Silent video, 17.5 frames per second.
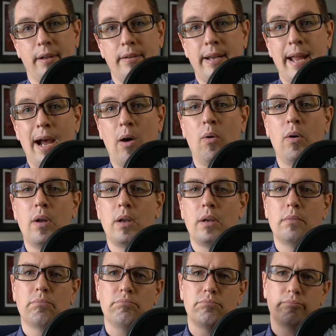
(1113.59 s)
Now,
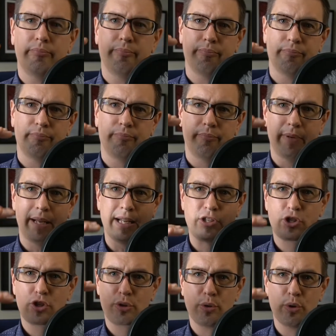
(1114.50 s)
it's
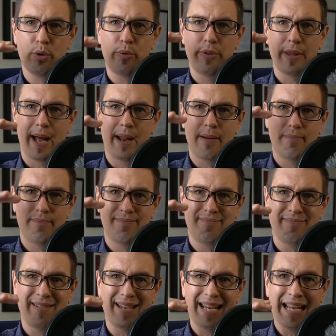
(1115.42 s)
true that
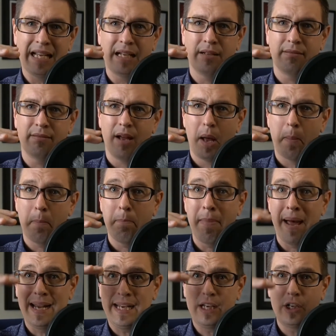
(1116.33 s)
in
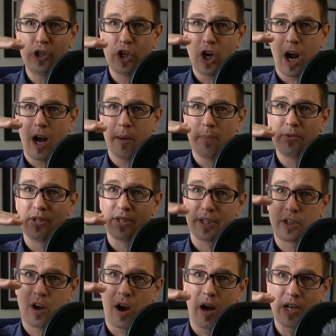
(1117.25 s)
many jobs, the
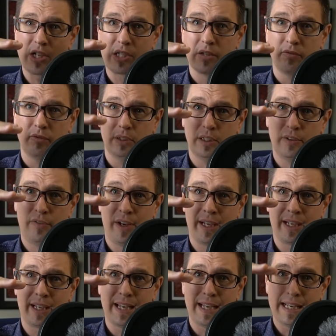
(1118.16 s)
cost of
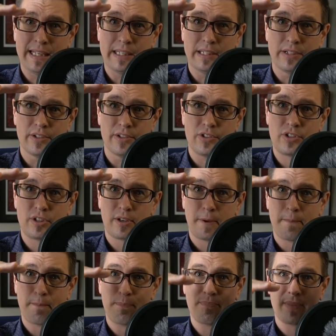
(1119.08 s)
living
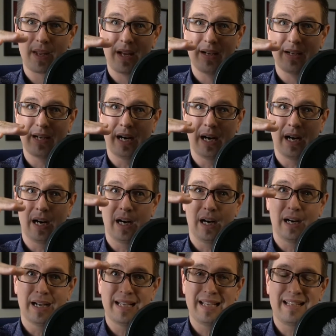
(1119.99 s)
uh,
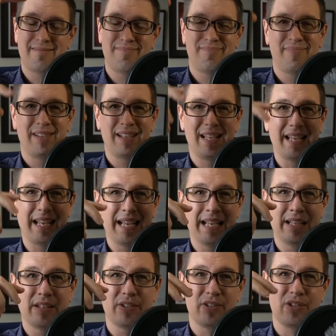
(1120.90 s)

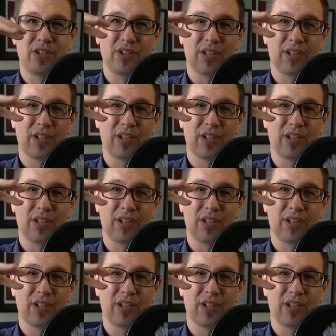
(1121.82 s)
is